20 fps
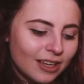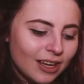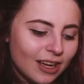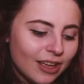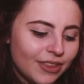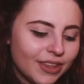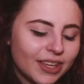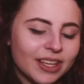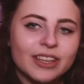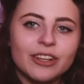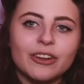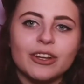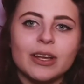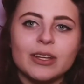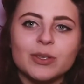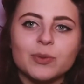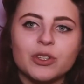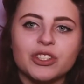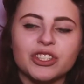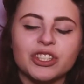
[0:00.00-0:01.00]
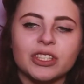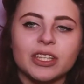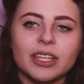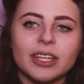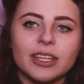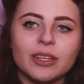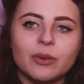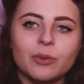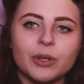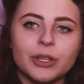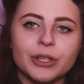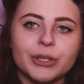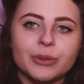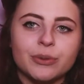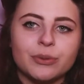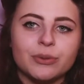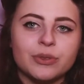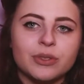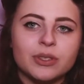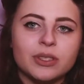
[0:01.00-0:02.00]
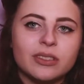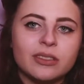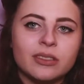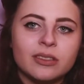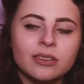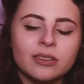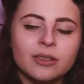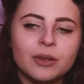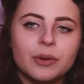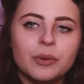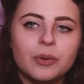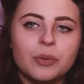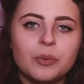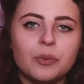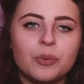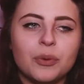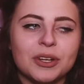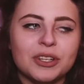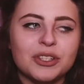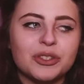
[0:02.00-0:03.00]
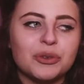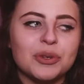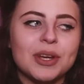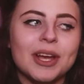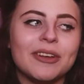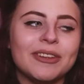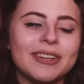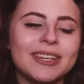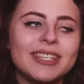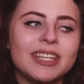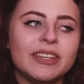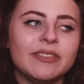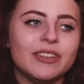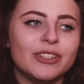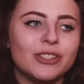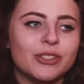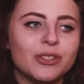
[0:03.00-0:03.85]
I think clearly I was watching like one of those British reality TV